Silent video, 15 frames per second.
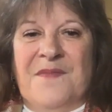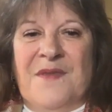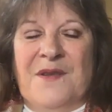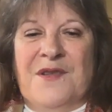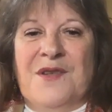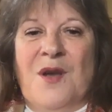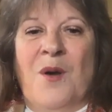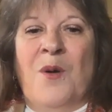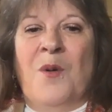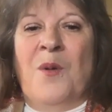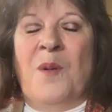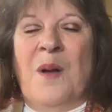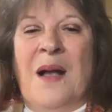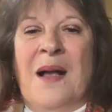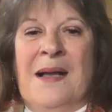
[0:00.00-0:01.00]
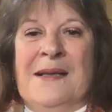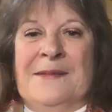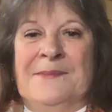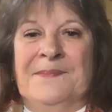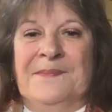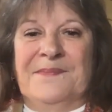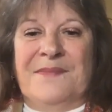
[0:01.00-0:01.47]
So uh,
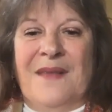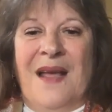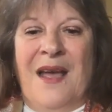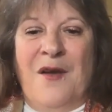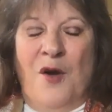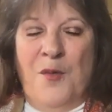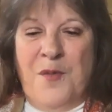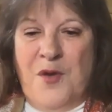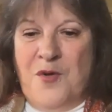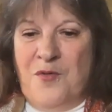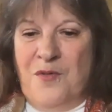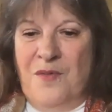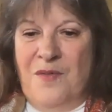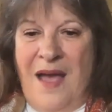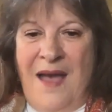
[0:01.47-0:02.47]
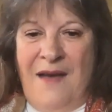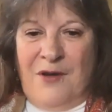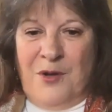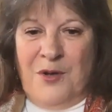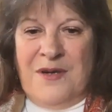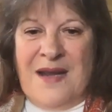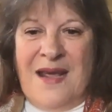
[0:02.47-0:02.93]
I hope you have a
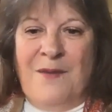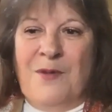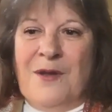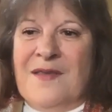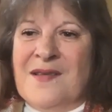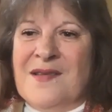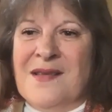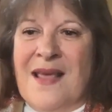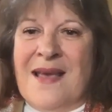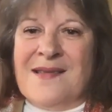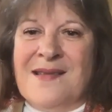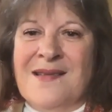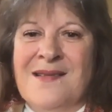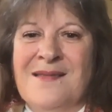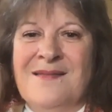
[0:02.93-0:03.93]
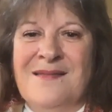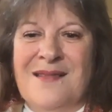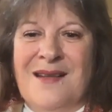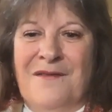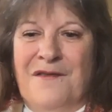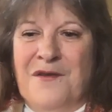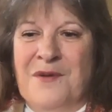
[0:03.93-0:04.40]
good day with this lesson.
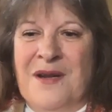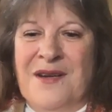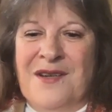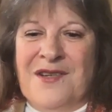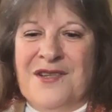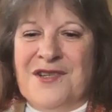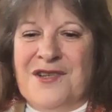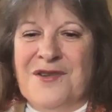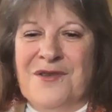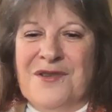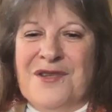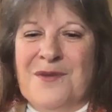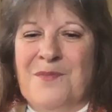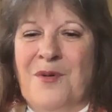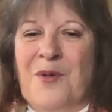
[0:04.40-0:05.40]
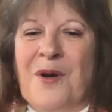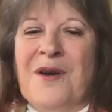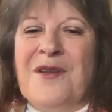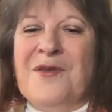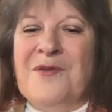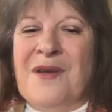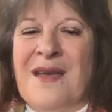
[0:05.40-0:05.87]
If you need additional
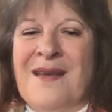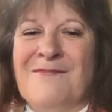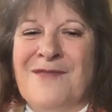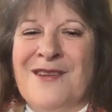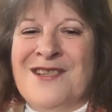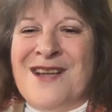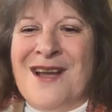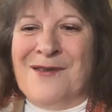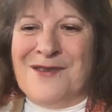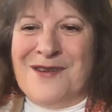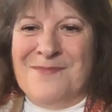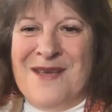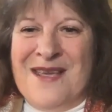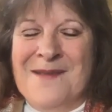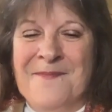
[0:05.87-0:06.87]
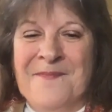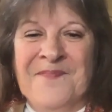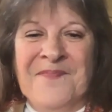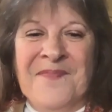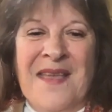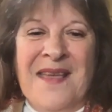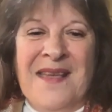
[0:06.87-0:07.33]
support, you can reach out to me,
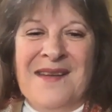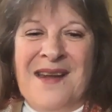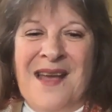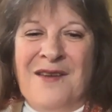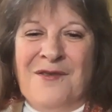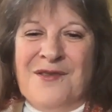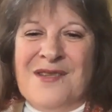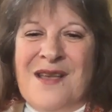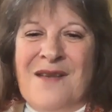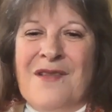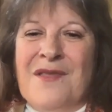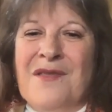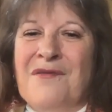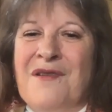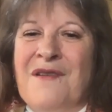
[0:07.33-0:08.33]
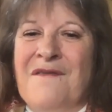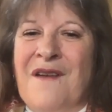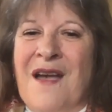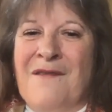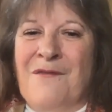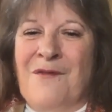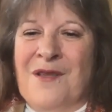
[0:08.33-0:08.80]
907
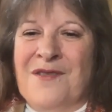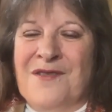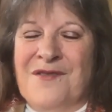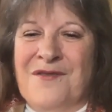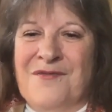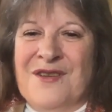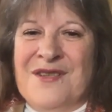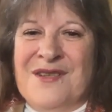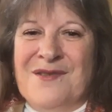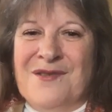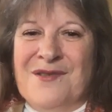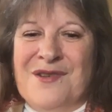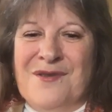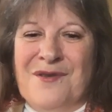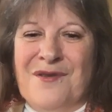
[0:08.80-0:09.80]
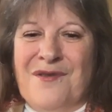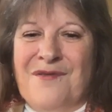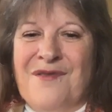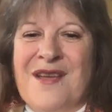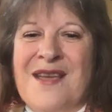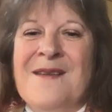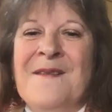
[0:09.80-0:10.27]
351
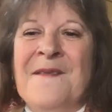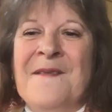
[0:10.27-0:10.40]
3003.